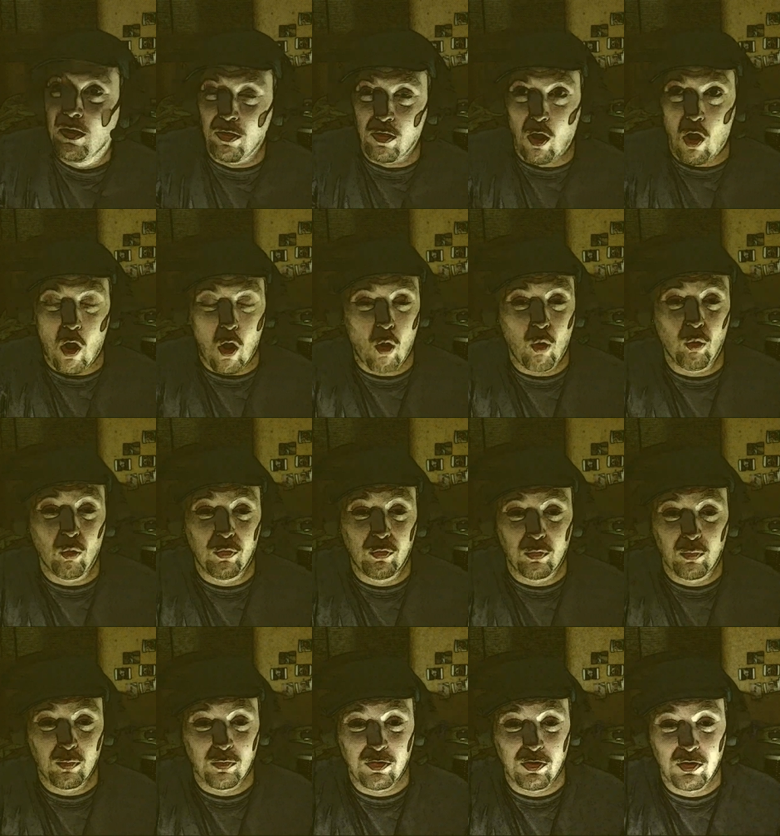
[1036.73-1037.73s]

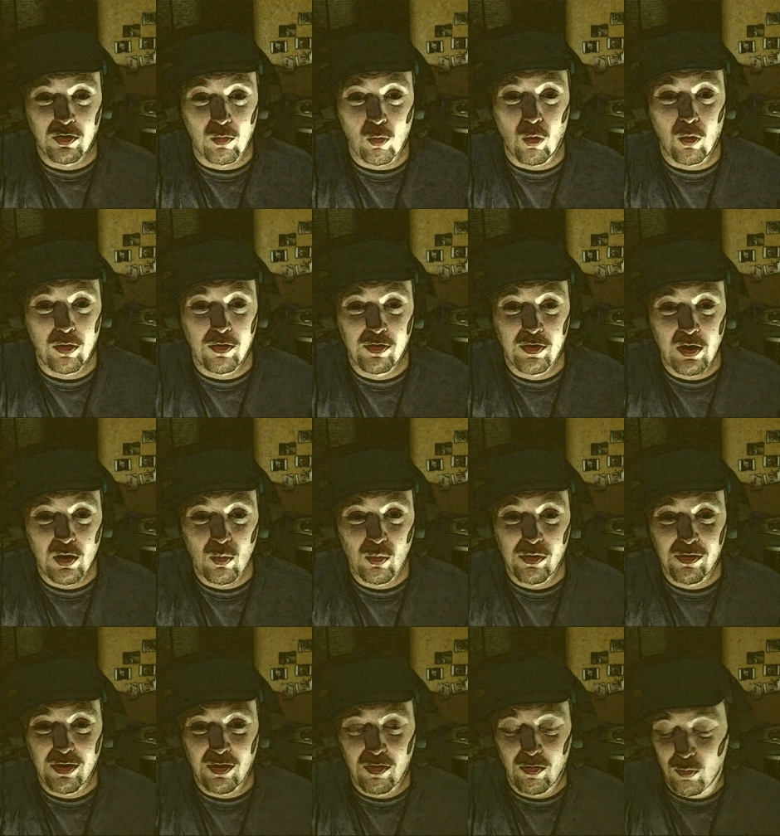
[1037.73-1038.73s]
All the
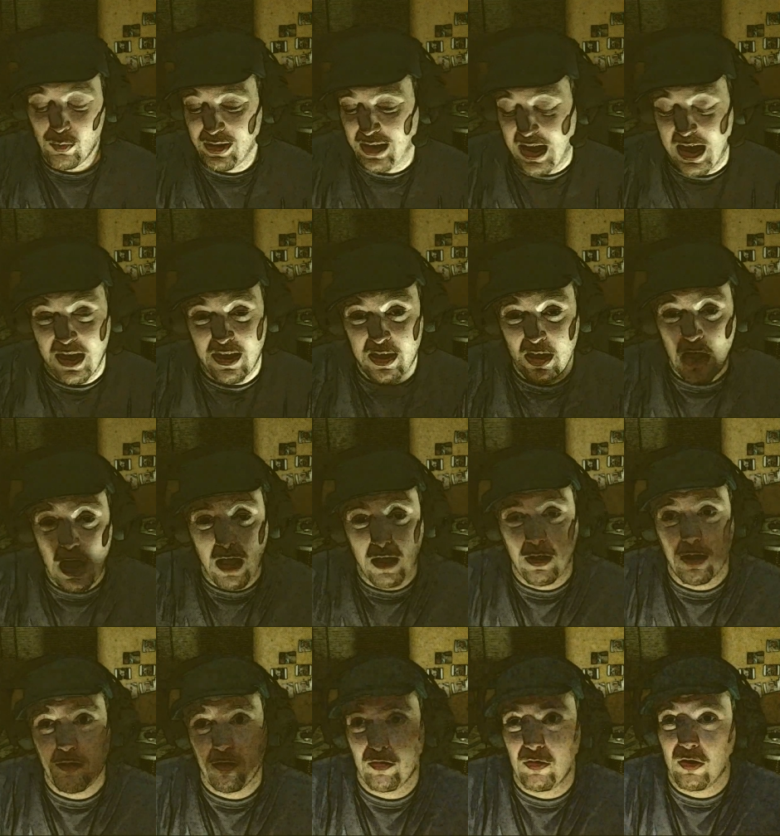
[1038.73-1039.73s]
sequences with Danny
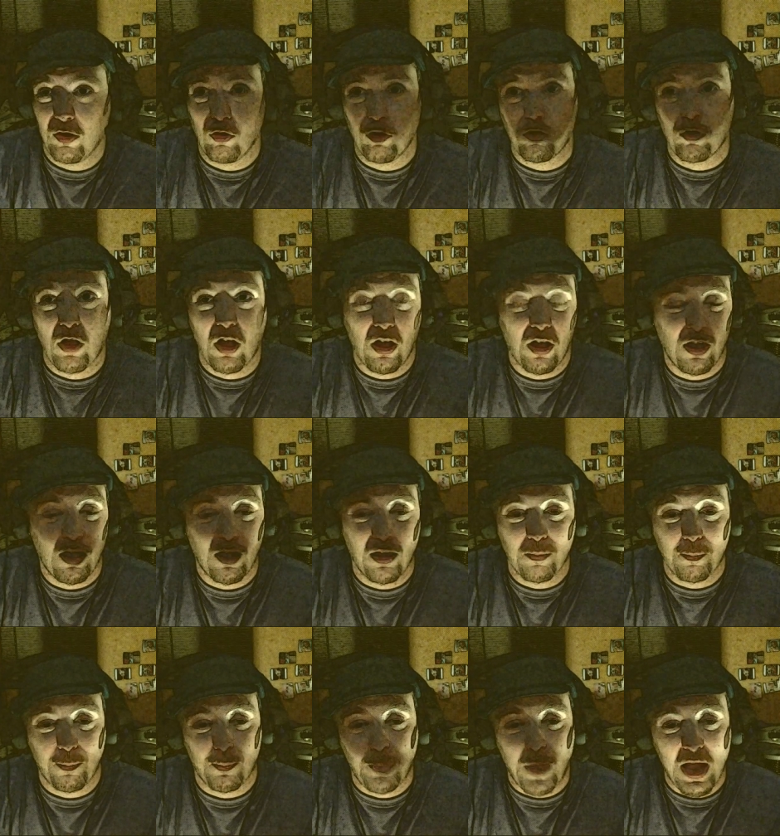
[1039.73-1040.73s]
on his little
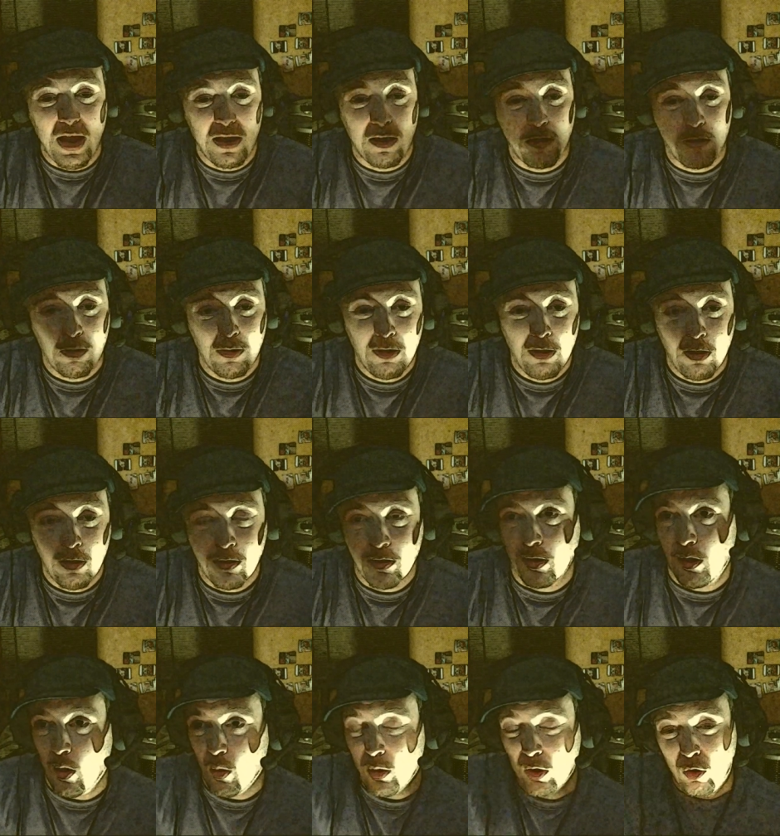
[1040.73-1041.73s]
bike,
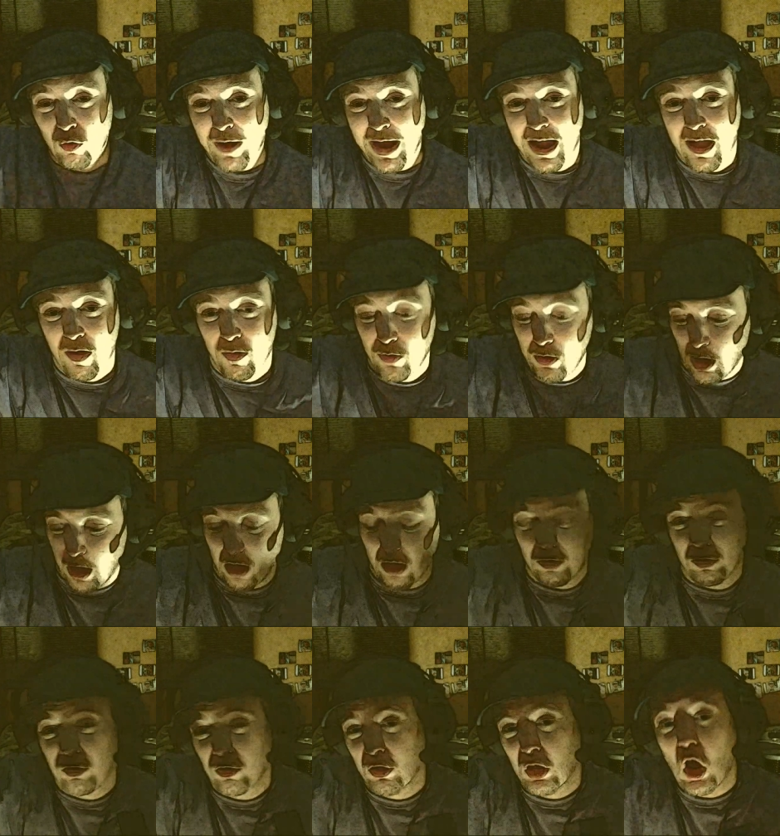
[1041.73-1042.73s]
going around
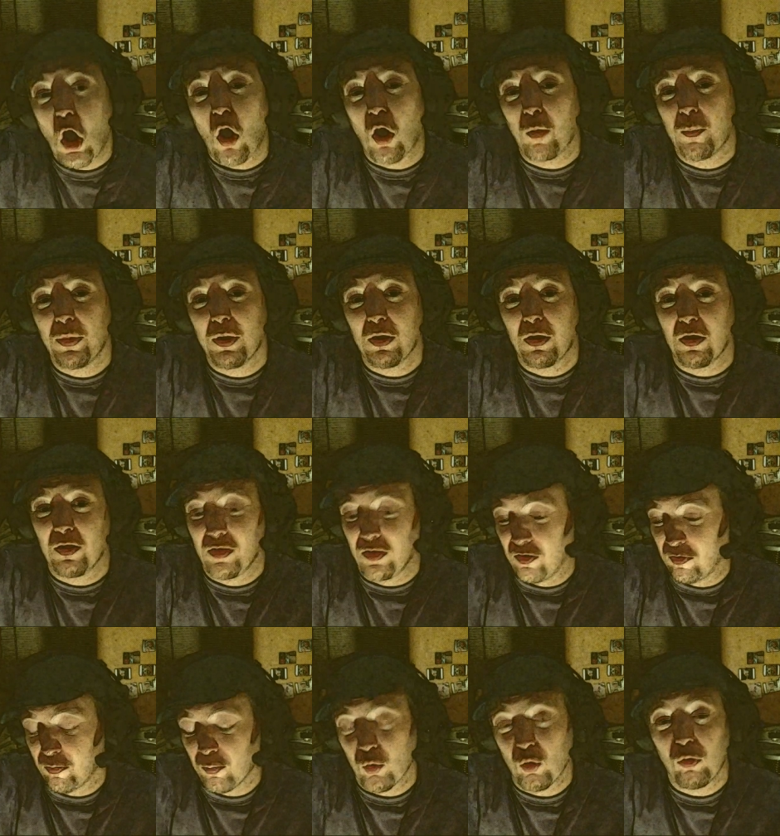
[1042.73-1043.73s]
onto the carpet, on
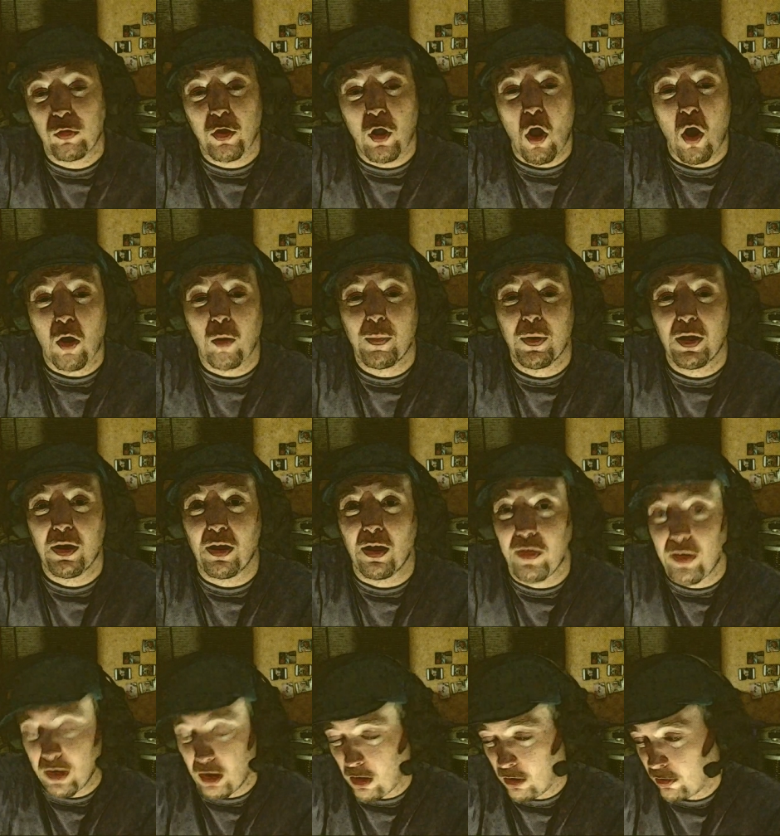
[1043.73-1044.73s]
the smooth carpet,
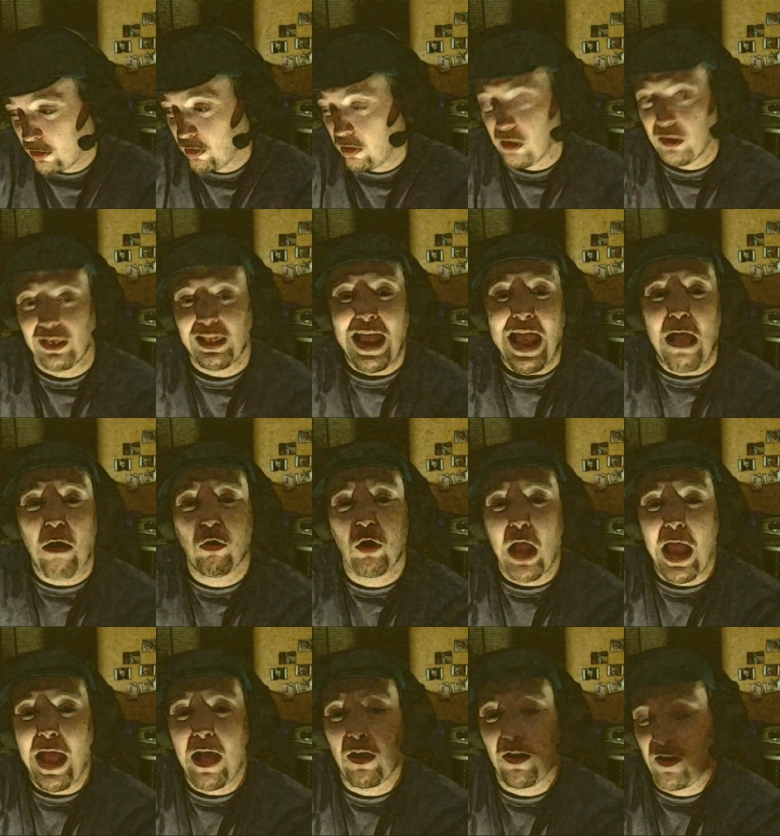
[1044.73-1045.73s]
and then onto the loud
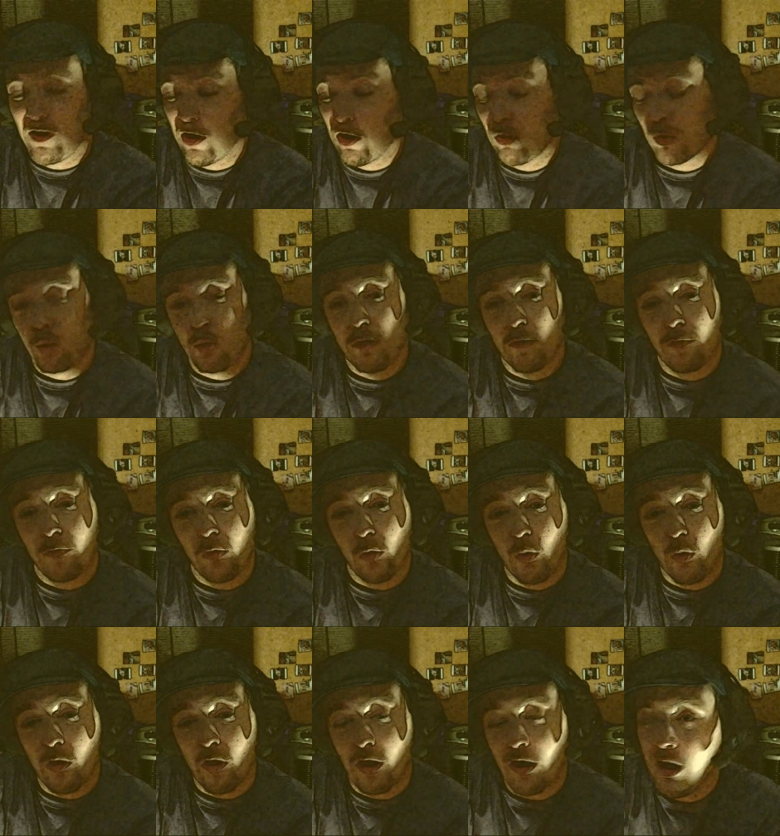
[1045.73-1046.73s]
hardwood
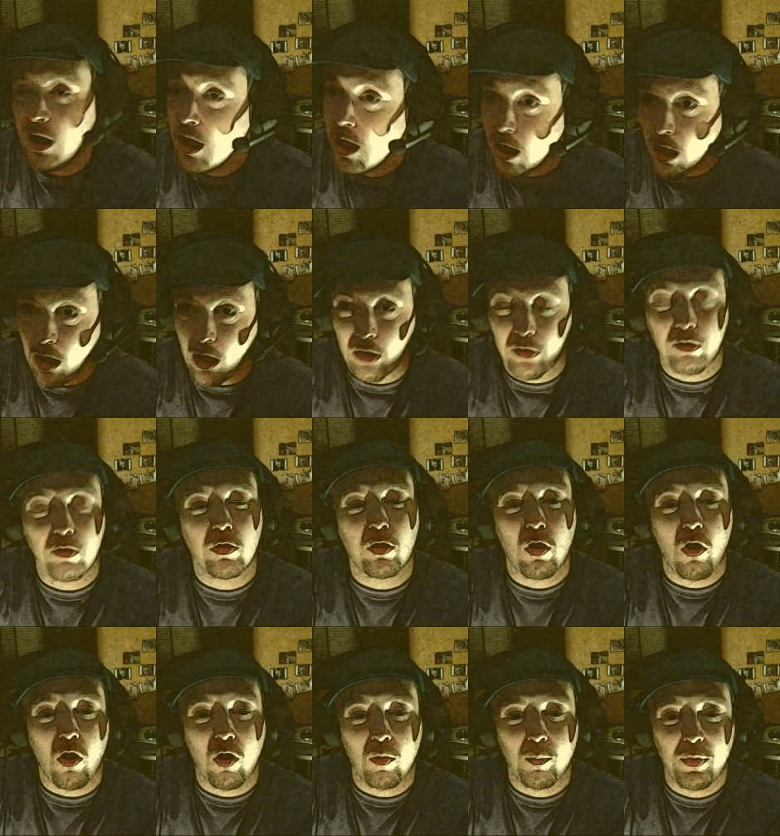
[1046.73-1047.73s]
floor, onto the
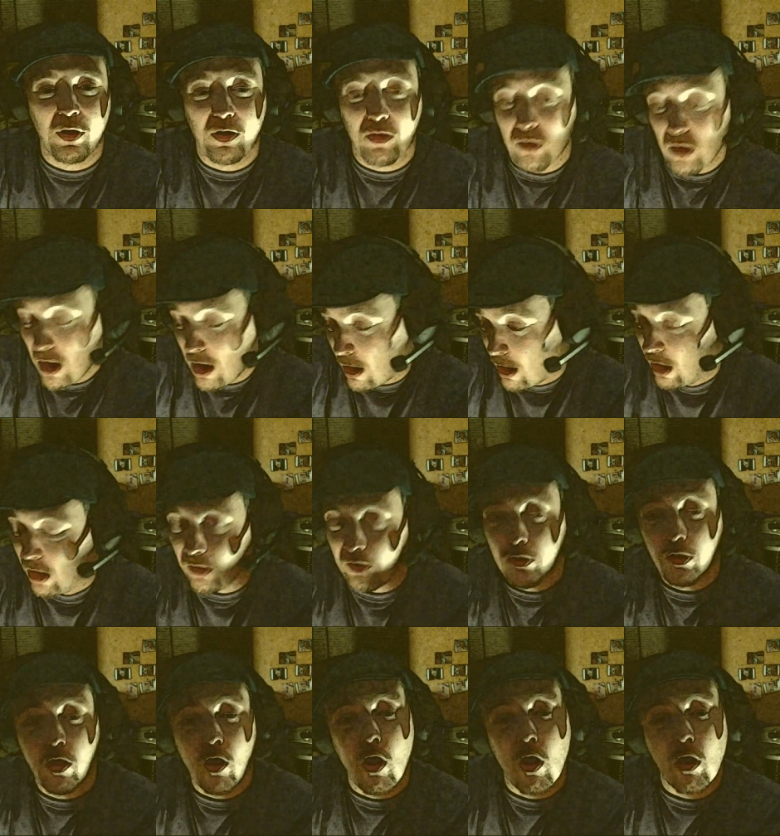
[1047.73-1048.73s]
carpet, onto the